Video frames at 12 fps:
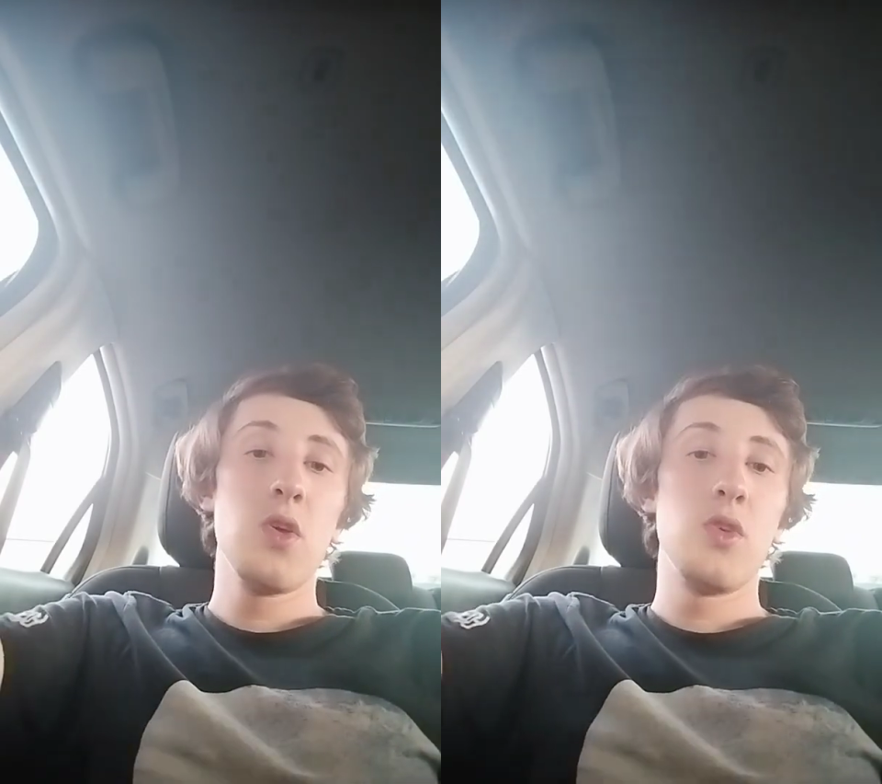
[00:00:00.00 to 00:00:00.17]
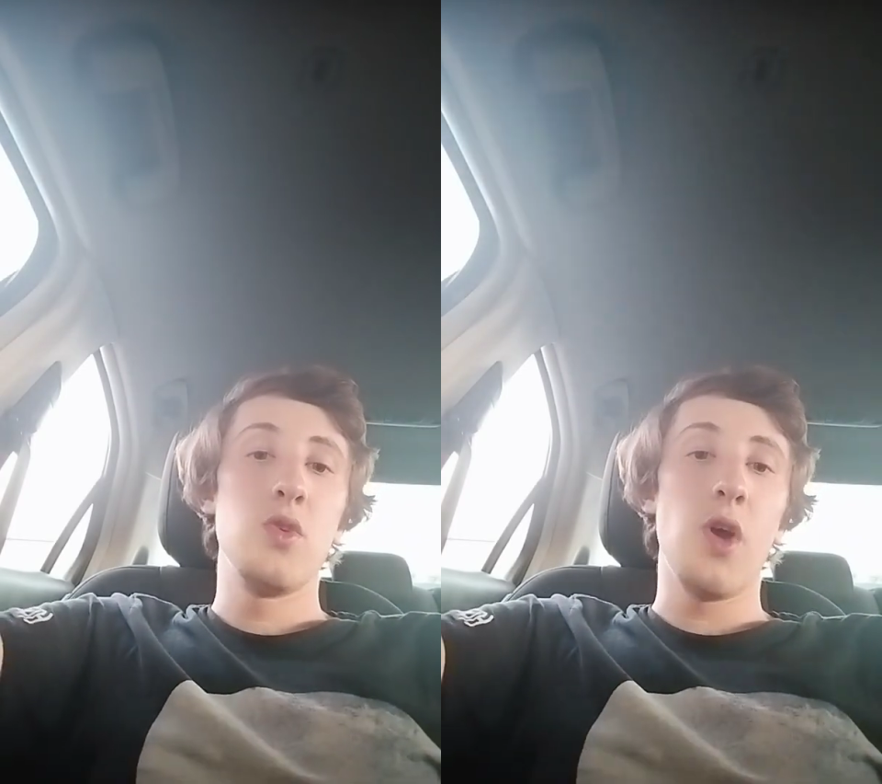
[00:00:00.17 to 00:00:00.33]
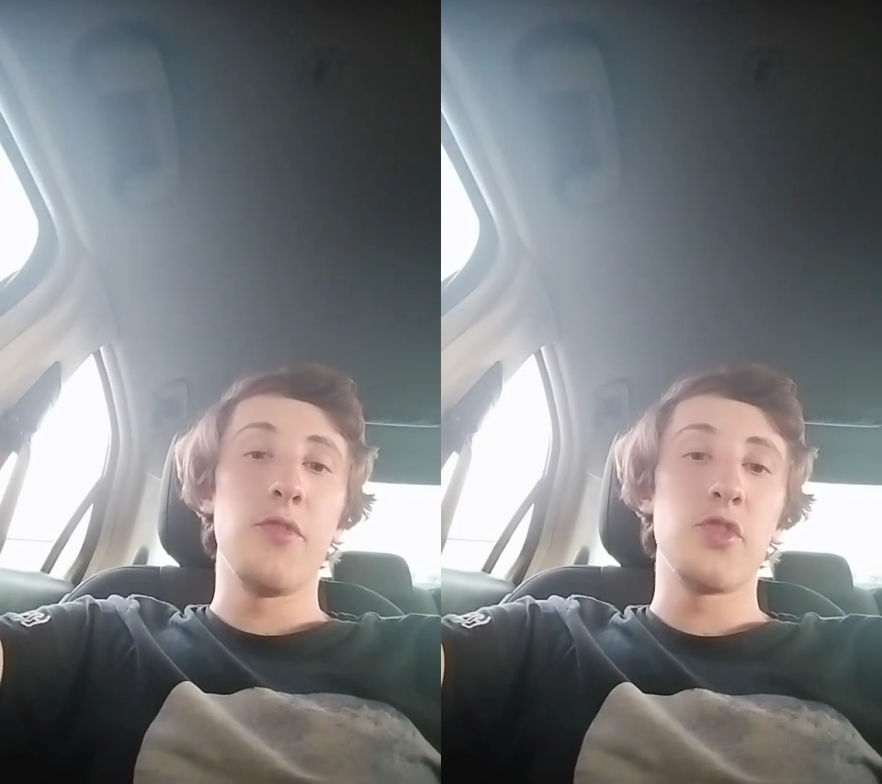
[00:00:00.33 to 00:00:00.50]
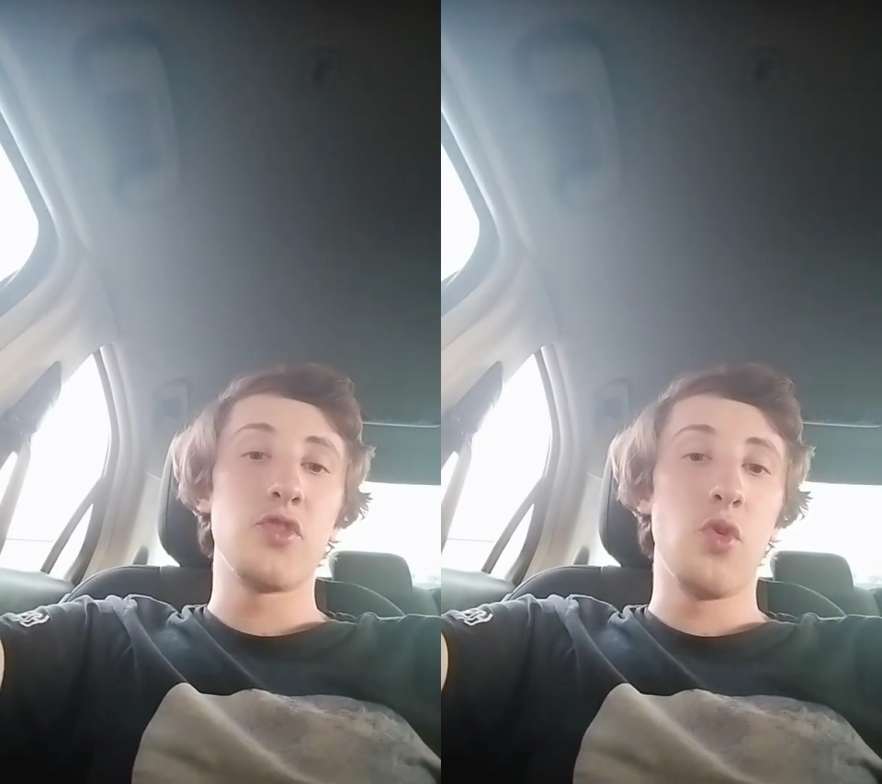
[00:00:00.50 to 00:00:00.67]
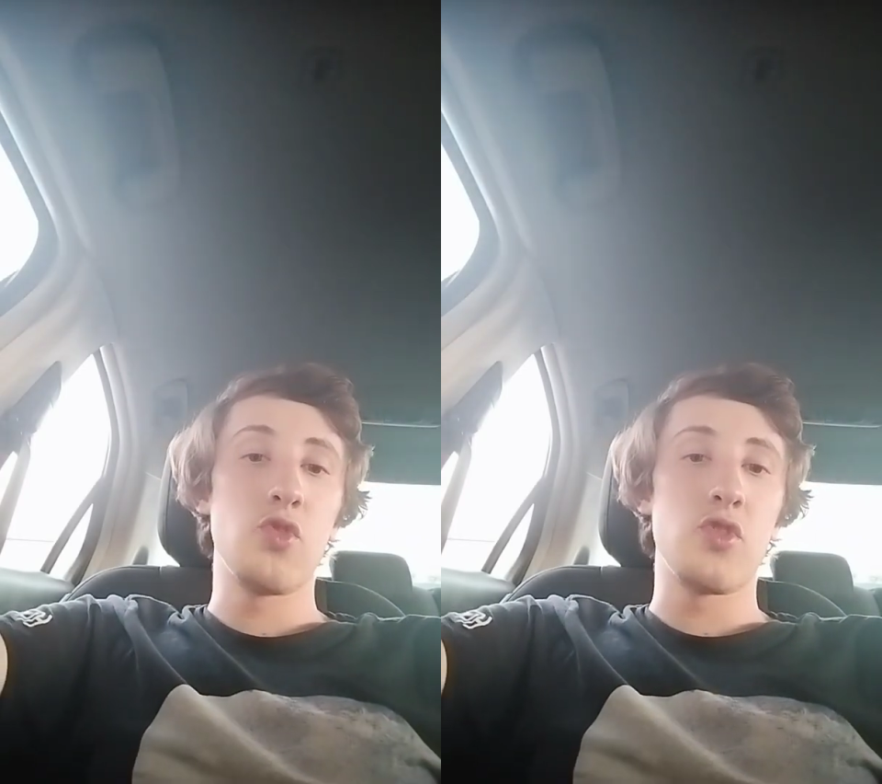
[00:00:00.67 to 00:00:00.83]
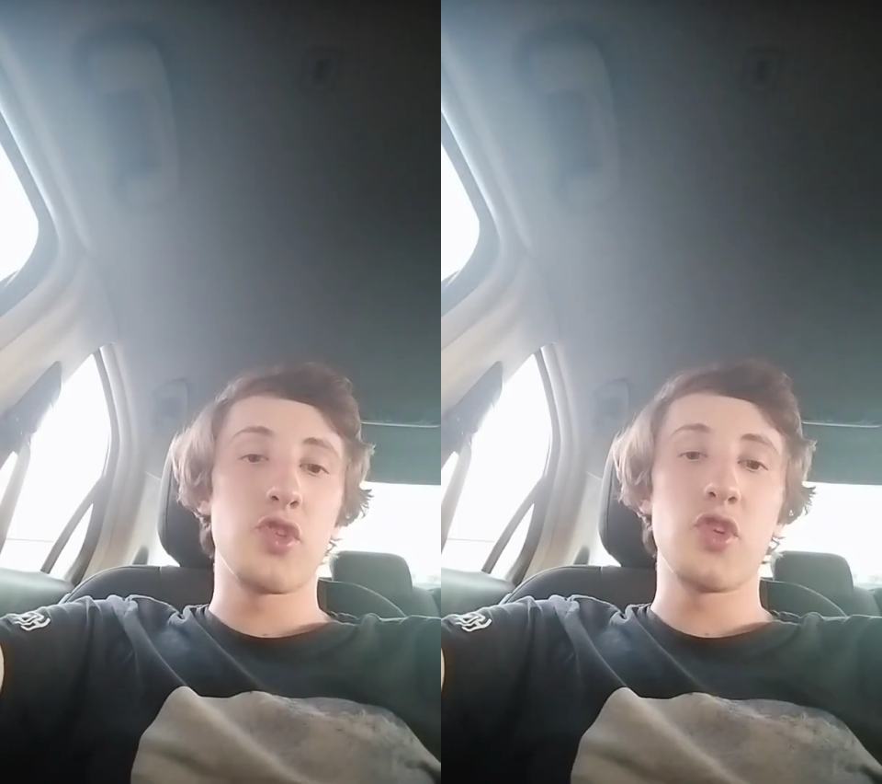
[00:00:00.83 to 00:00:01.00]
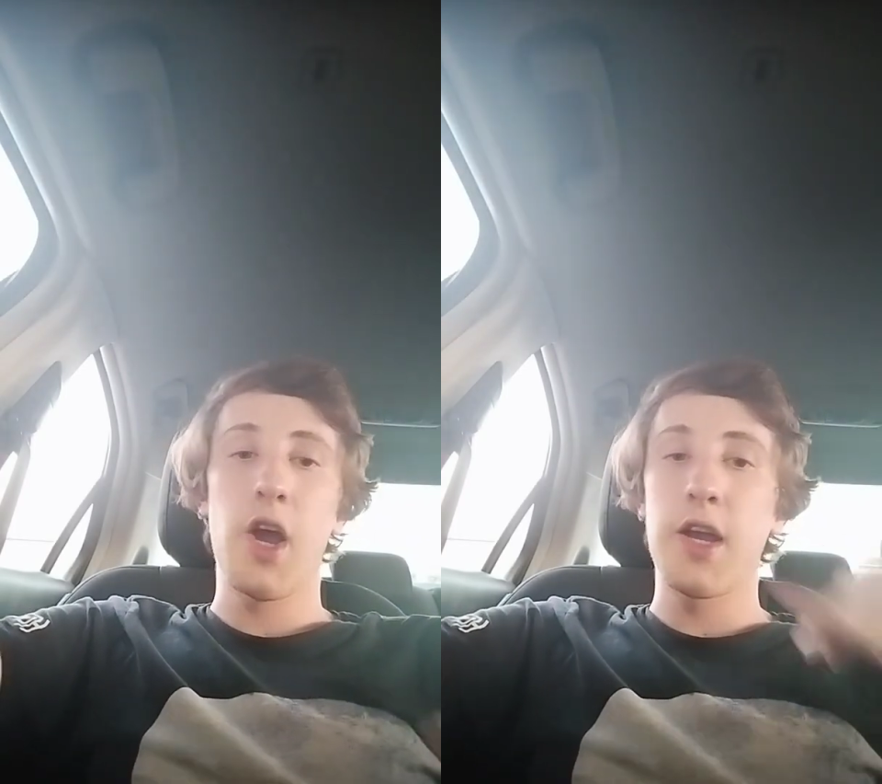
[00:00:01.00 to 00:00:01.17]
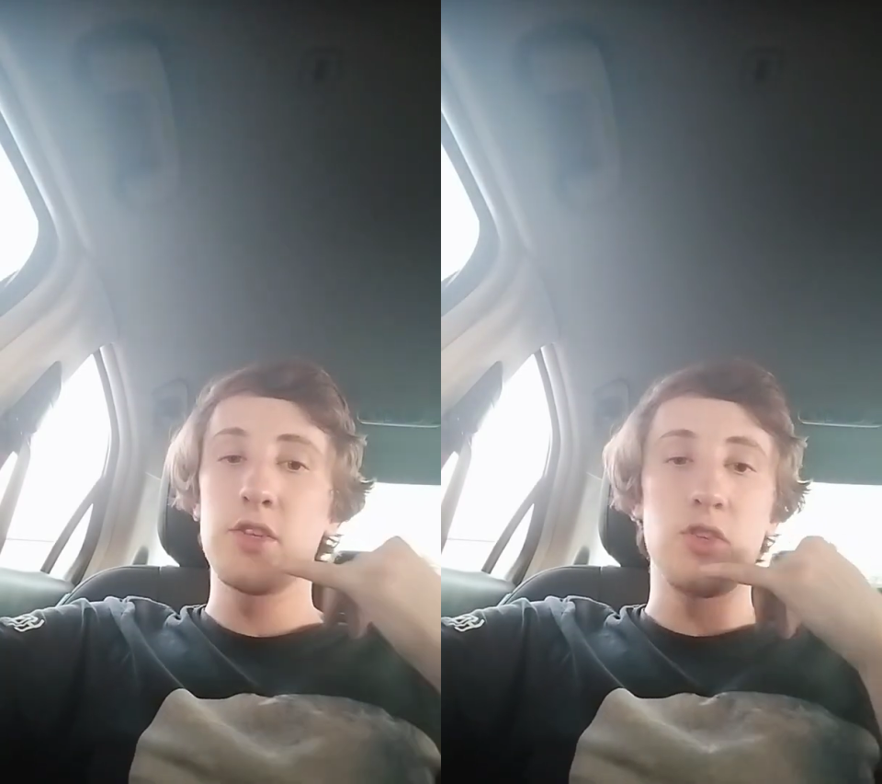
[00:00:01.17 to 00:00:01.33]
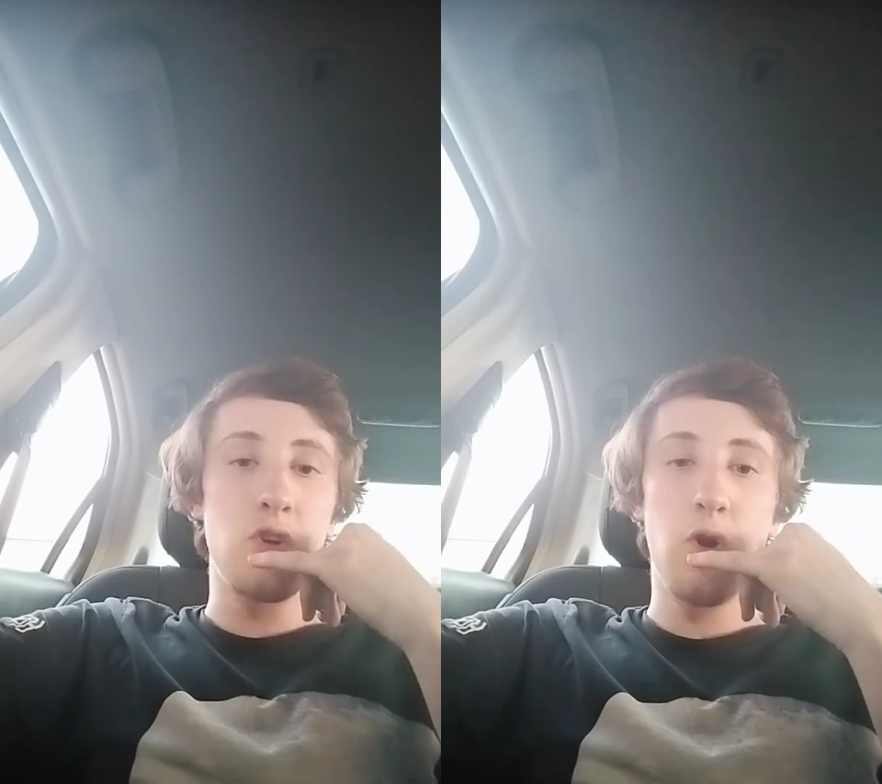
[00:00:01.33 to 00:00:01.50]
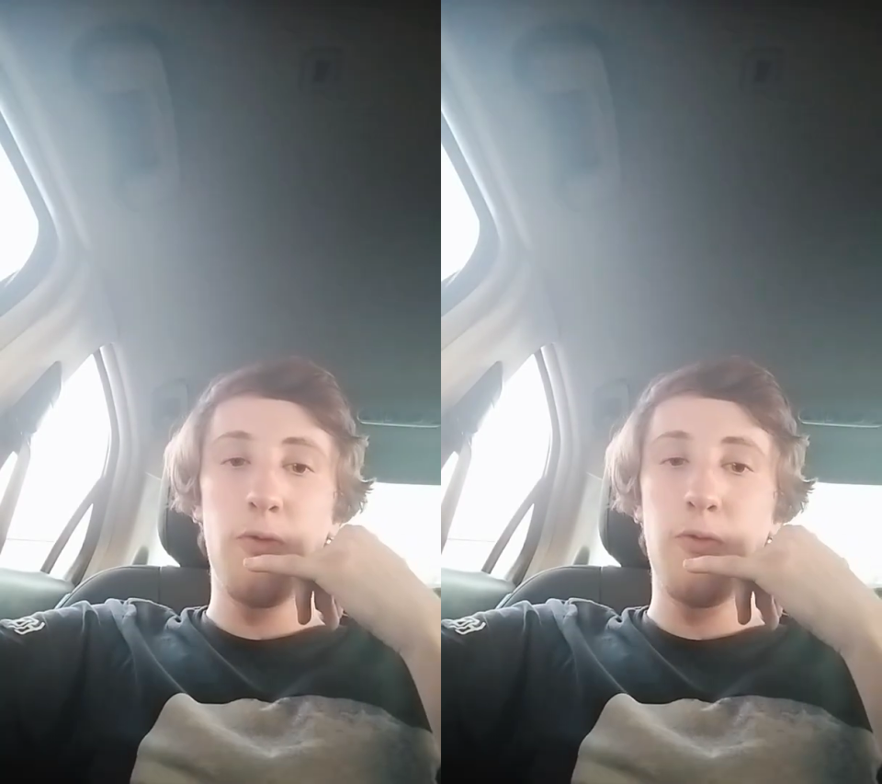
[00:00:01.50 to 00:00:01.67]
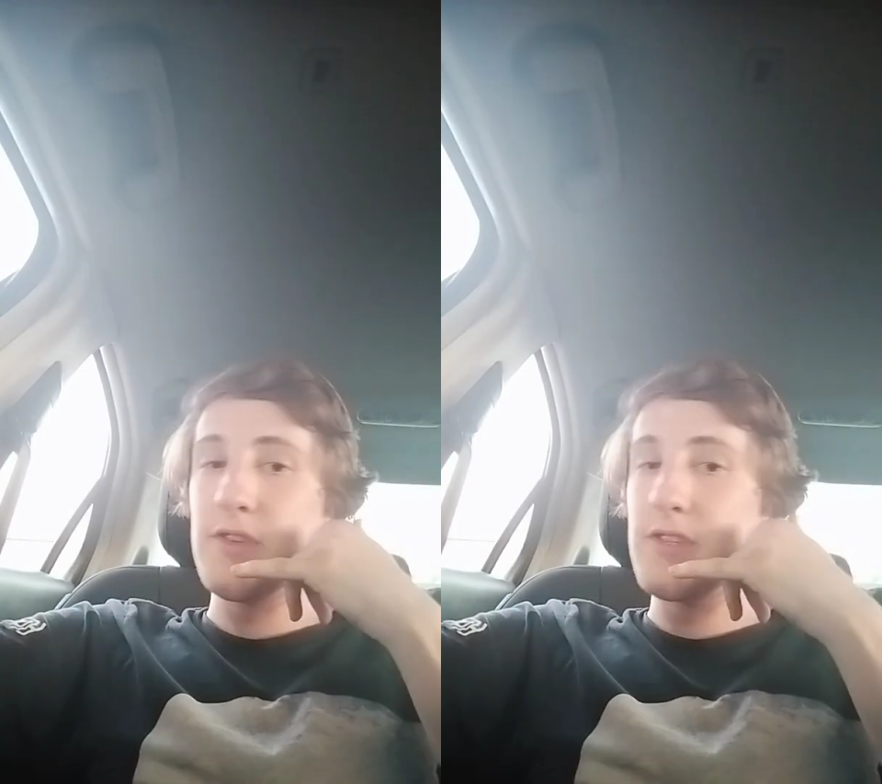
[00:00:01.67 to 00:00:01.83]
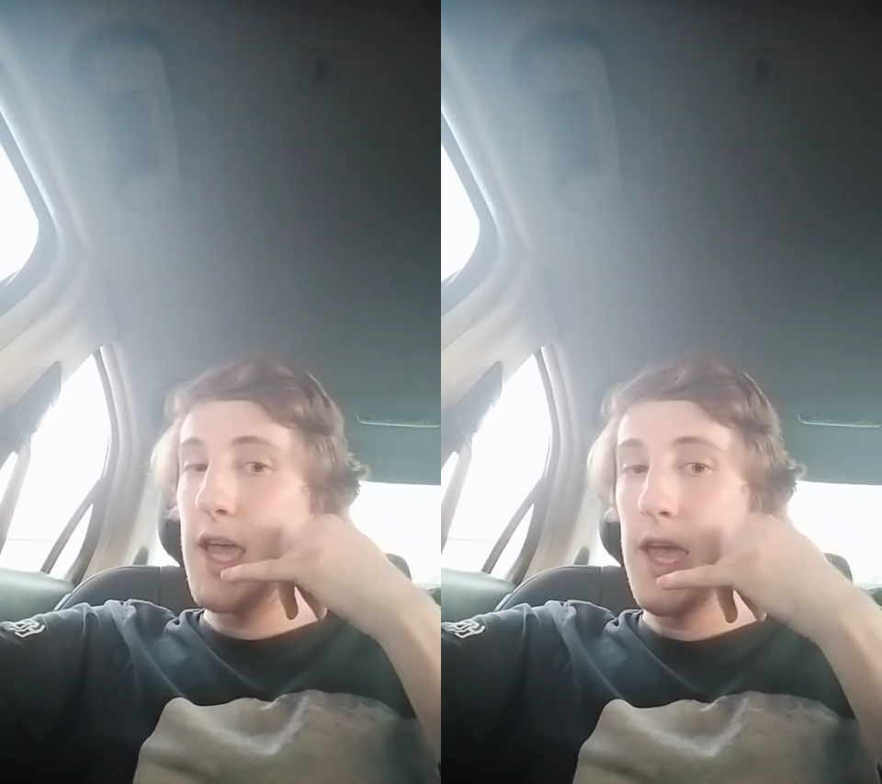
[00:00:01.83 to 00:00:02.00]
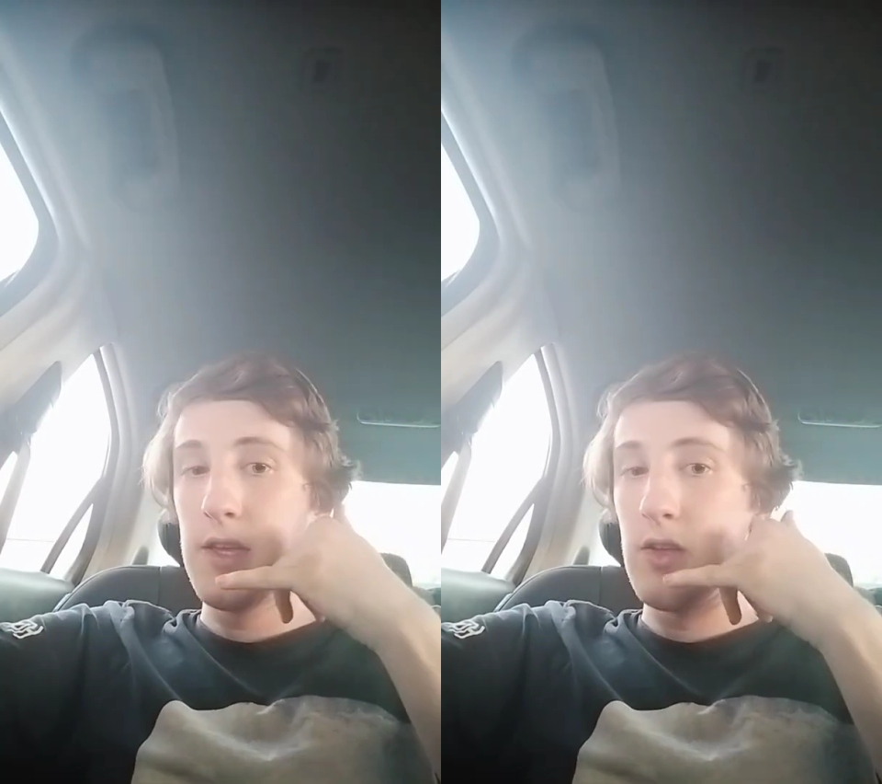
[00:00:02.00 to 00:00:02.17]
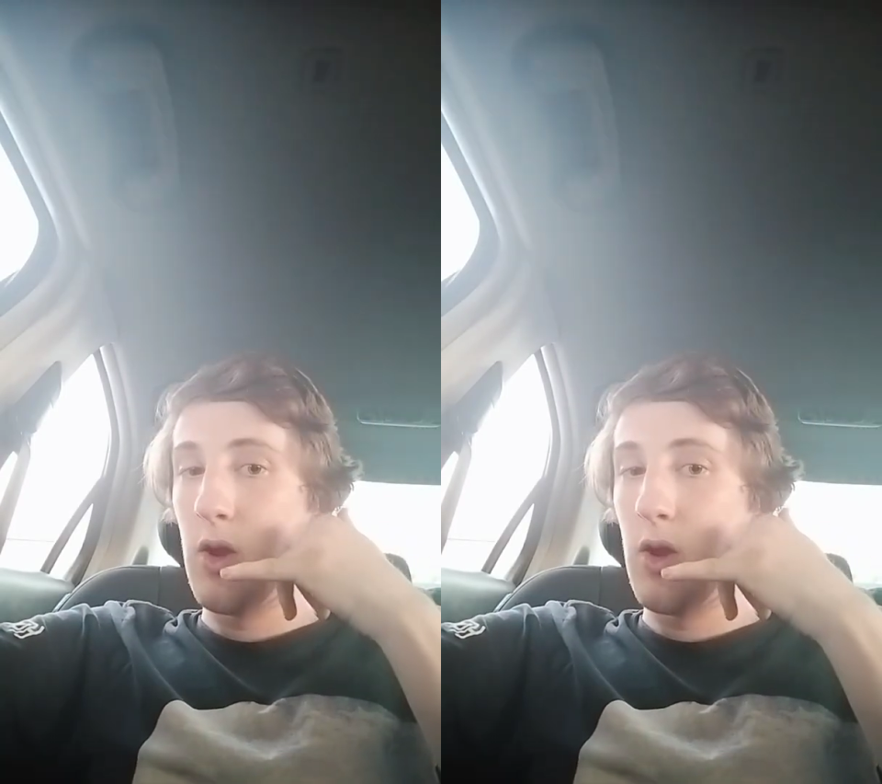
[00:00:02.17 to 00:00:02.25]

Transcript: you have the soldiers talking to their girlfriends, hey,